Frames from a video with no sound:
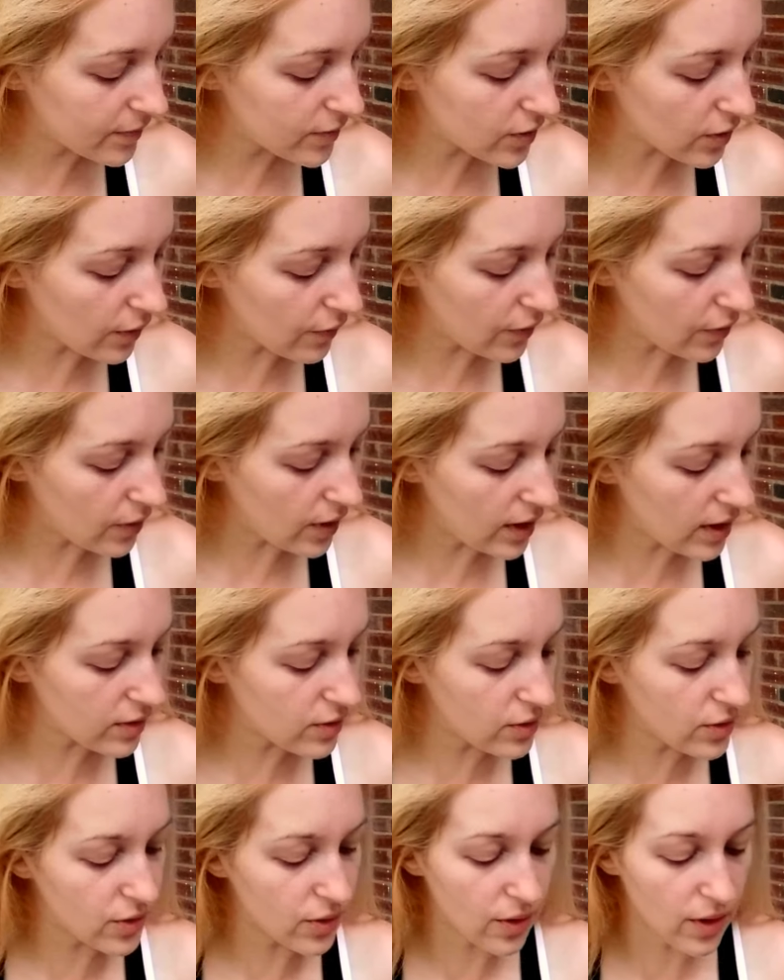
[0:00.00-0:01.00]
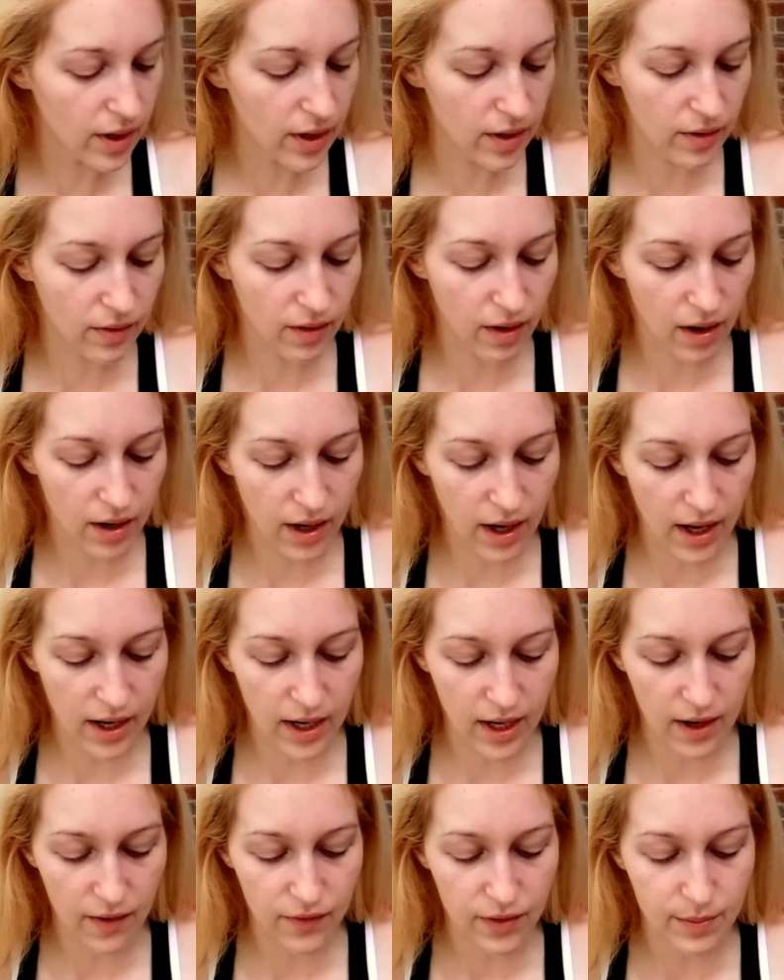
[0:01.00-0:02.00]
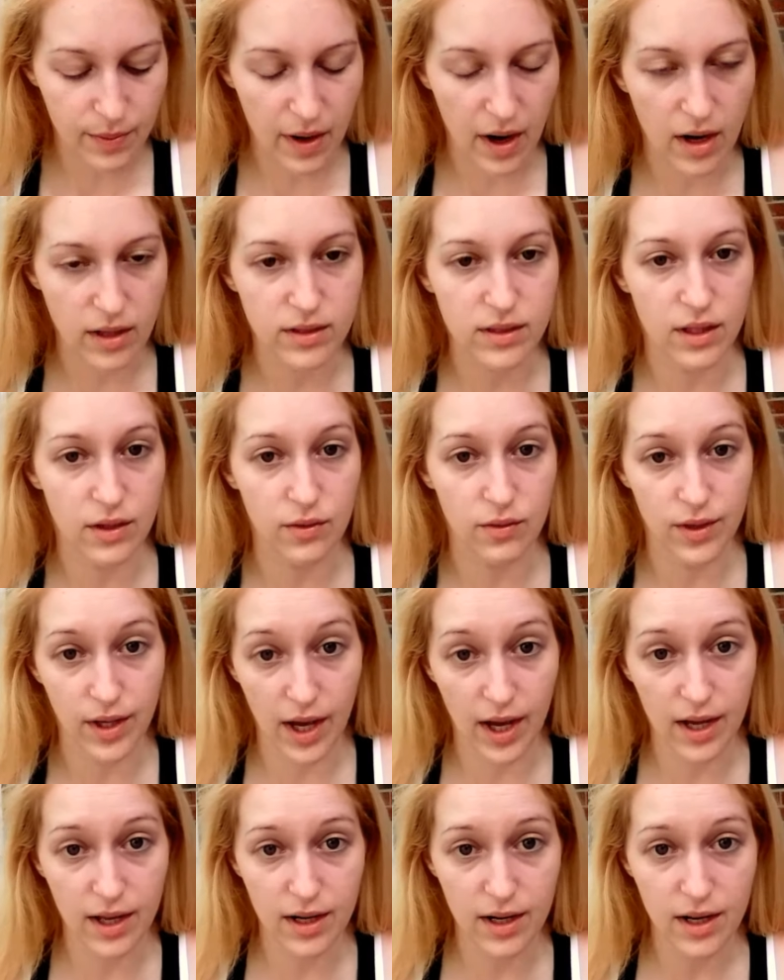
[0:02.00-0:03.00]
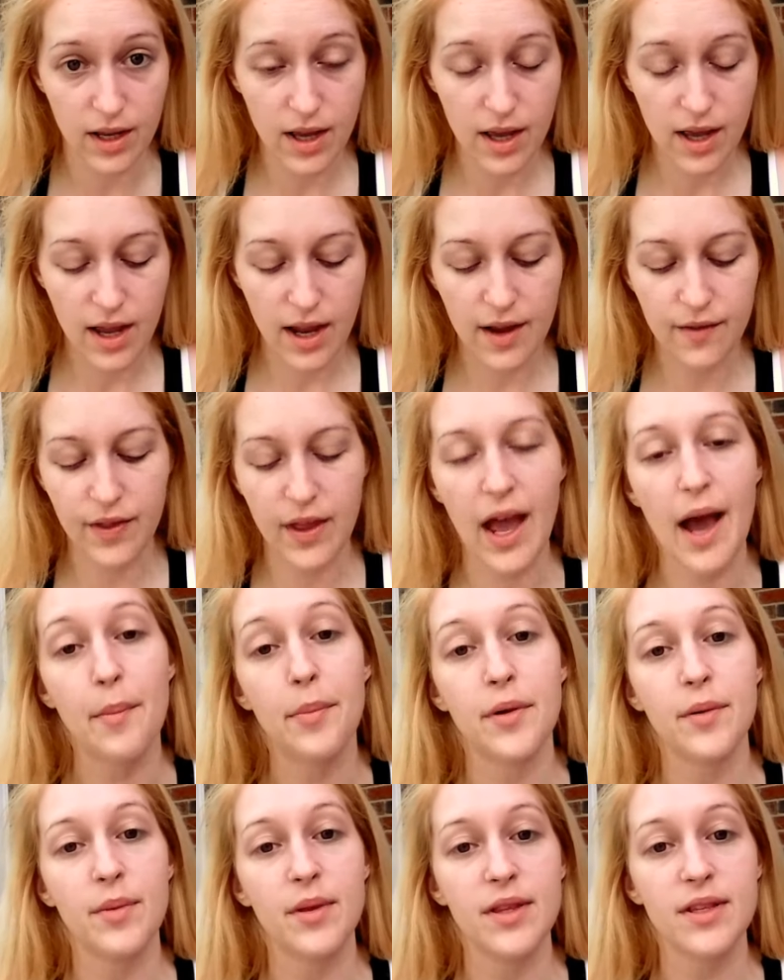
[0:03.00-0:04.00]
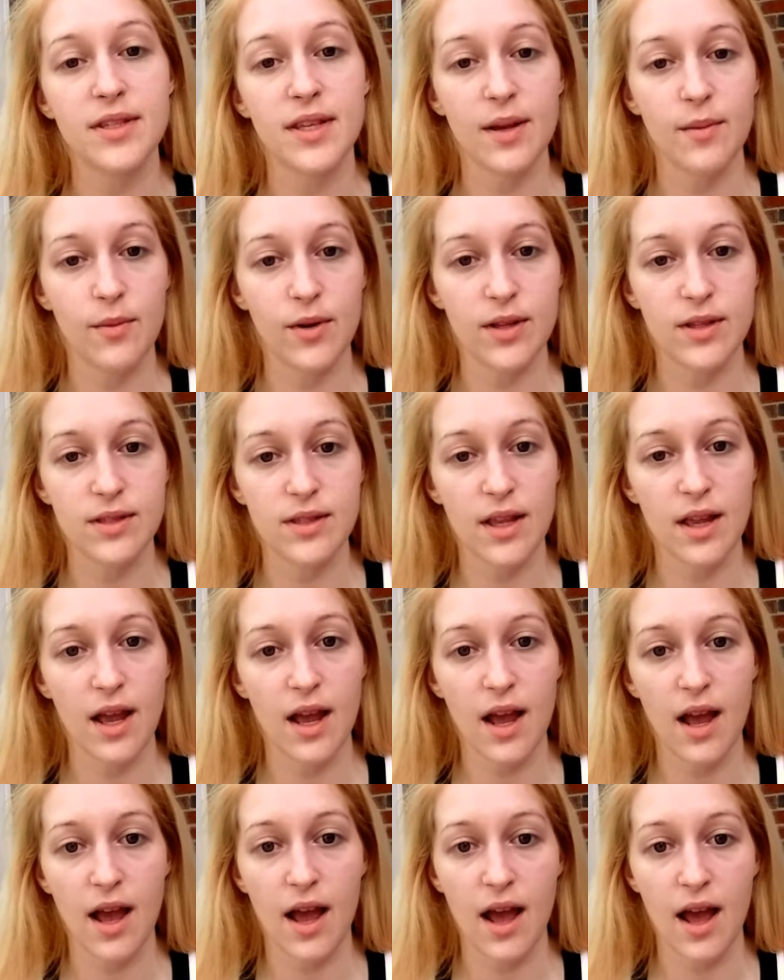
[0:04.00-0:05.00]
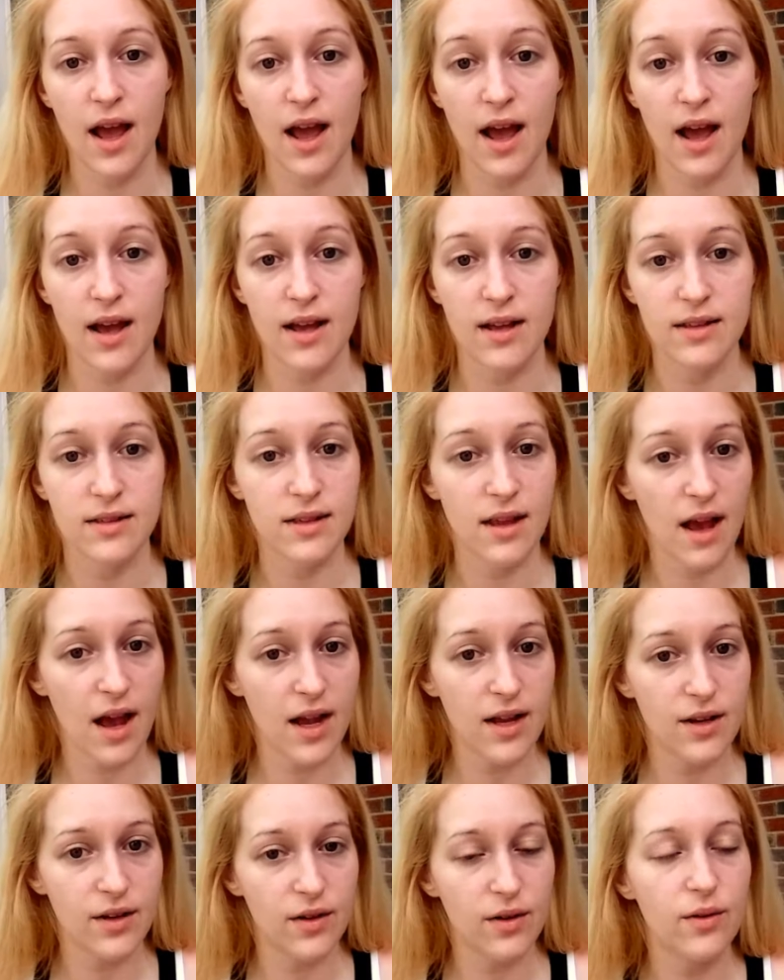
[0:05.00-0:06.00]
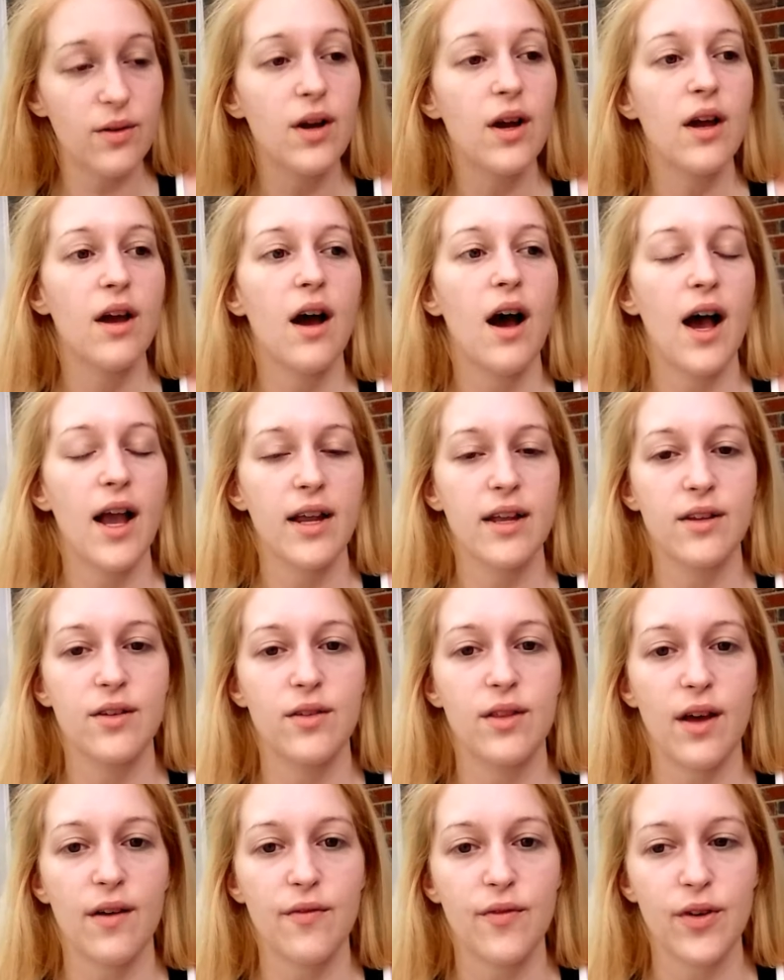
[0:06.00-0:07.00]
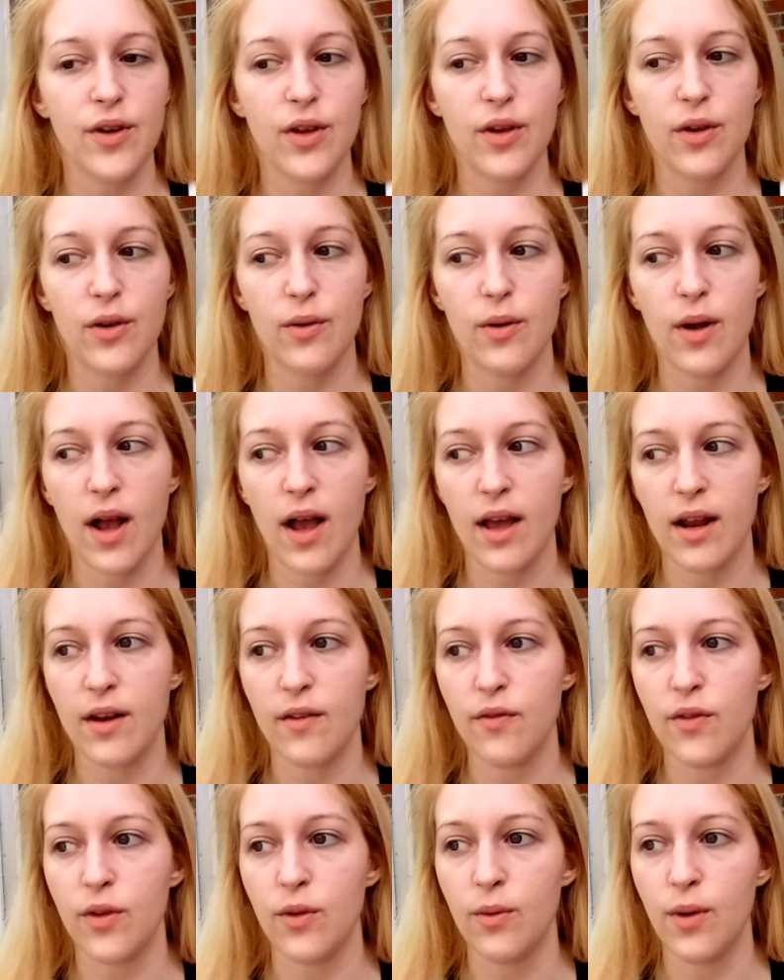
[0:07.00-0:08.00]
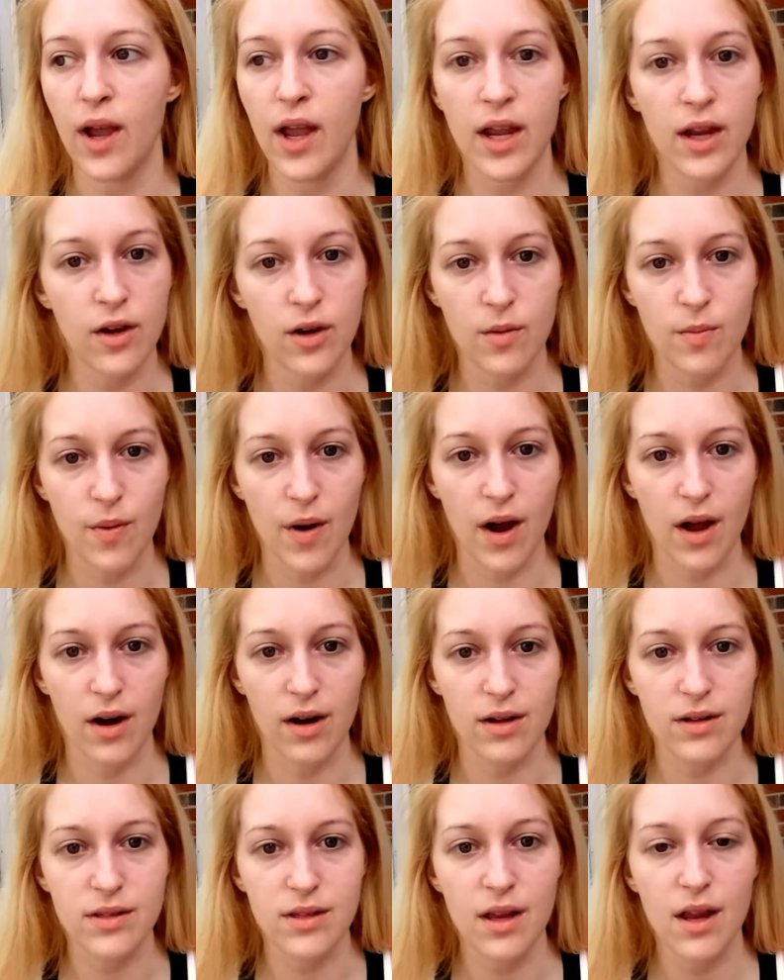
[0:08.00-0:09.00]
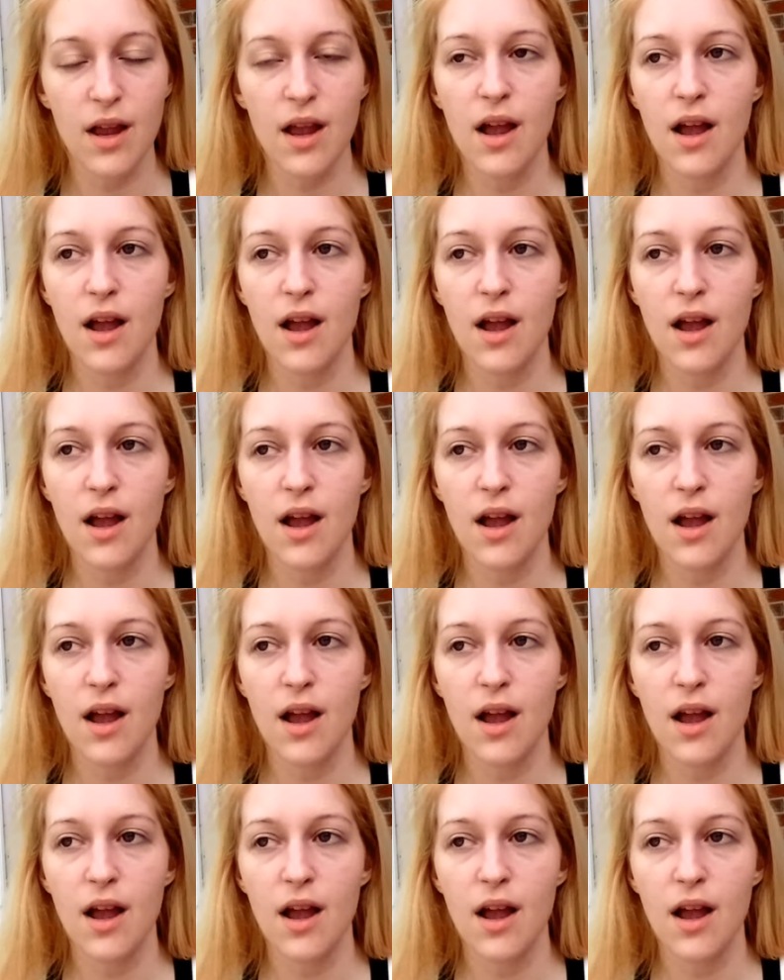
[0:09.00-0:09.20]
So if you need a tutorial on any of the products that you get, if they happen to be the same ones as I do, I can do that for you. And if you hate your products,